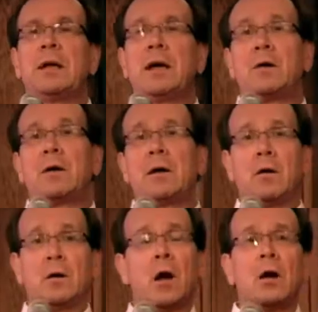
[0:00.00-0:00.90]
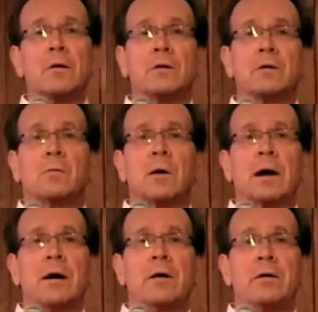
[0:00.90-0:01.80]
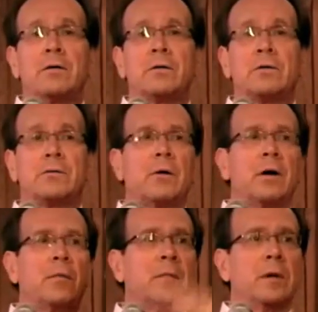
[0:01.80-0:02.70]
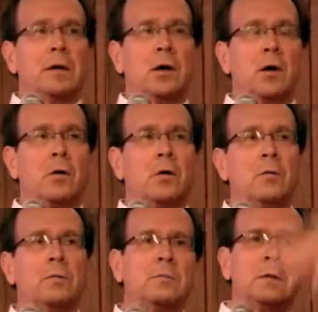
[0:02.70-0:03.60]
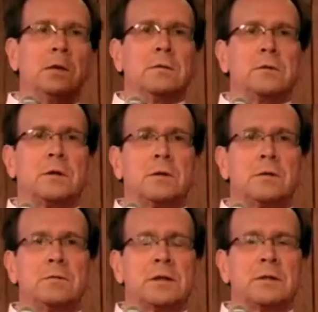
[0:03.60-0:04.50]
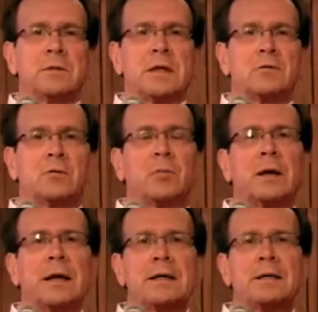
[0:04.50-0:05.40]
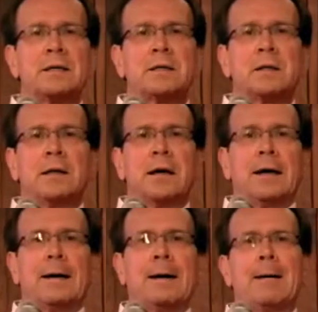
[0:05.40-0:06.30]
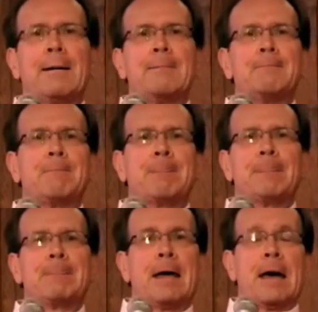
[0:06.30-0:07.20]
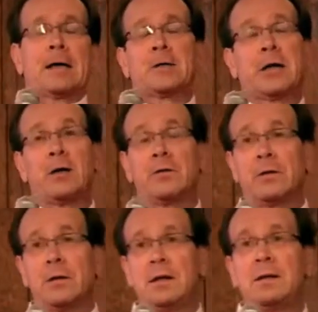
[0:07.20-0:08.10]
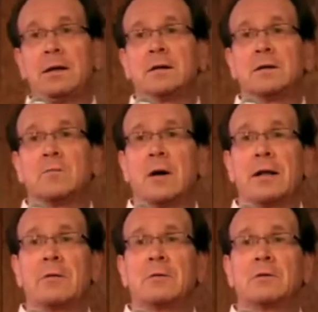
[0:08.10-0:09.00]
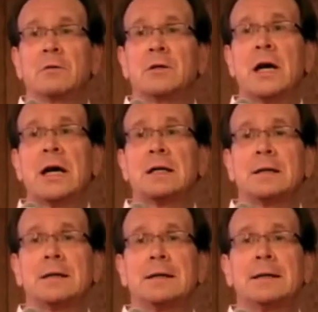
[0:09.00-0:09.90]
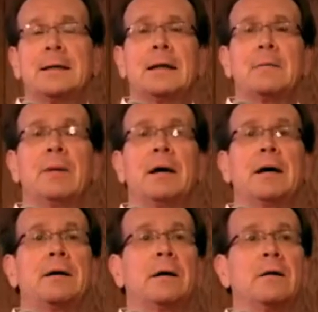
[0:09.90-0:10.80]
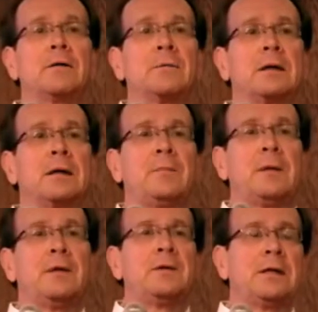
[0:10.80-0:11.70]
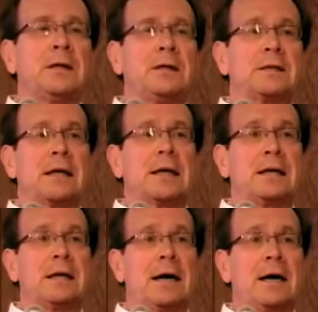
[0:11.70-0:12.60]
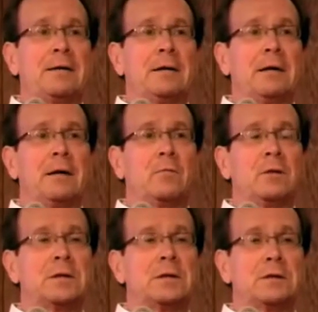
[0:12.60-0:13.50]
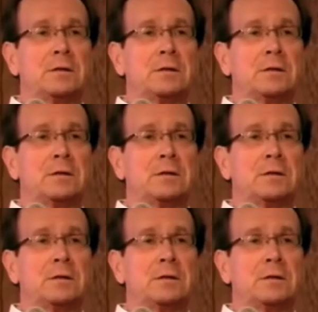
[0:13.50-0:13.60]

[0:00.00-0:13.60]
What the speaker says: carried along those wires from a home to some central place. Actually, I don't know the details of why that was rejected, but ultimately PG&E decided that it was